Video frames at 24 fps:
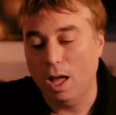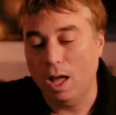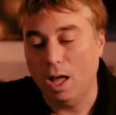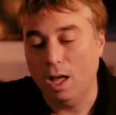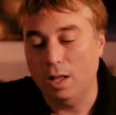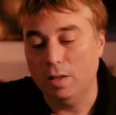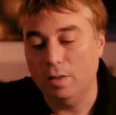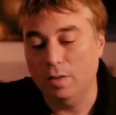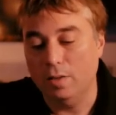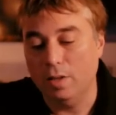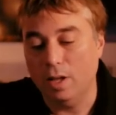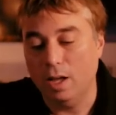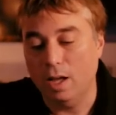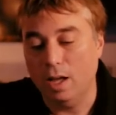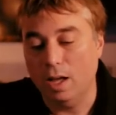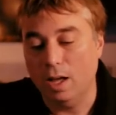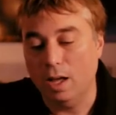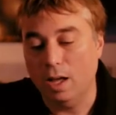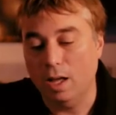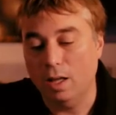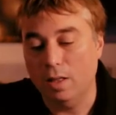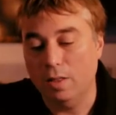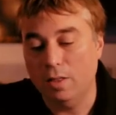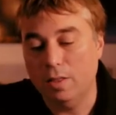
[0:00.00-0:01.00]

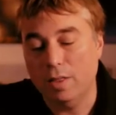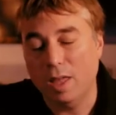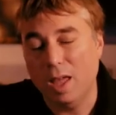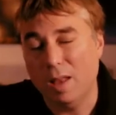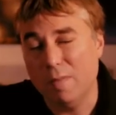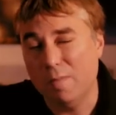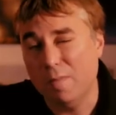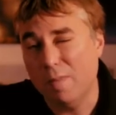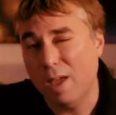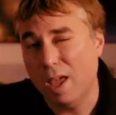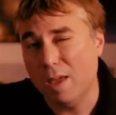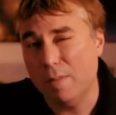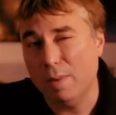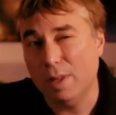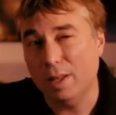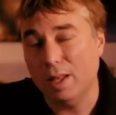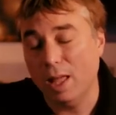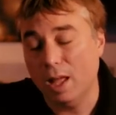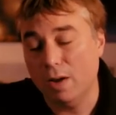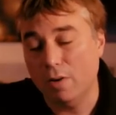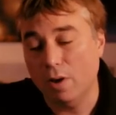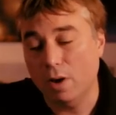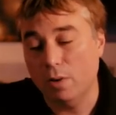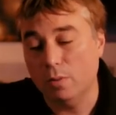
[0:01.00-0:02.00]
Then maybe
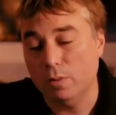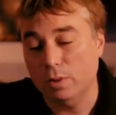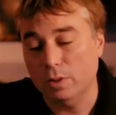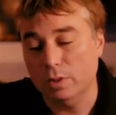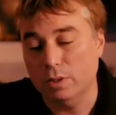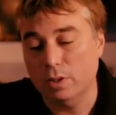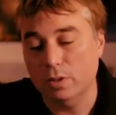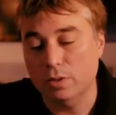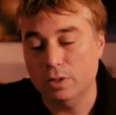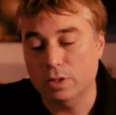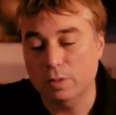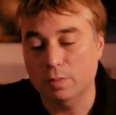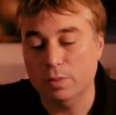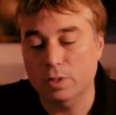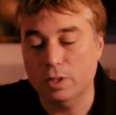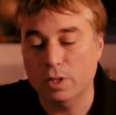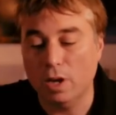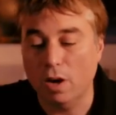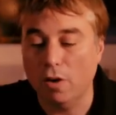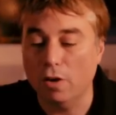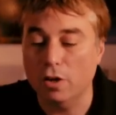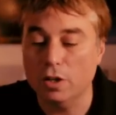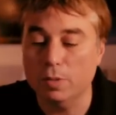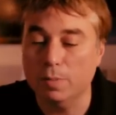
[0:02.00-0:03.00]
later on we'll do some
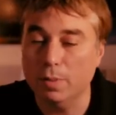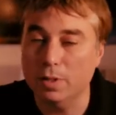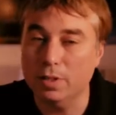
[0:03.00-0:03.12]
scenarios,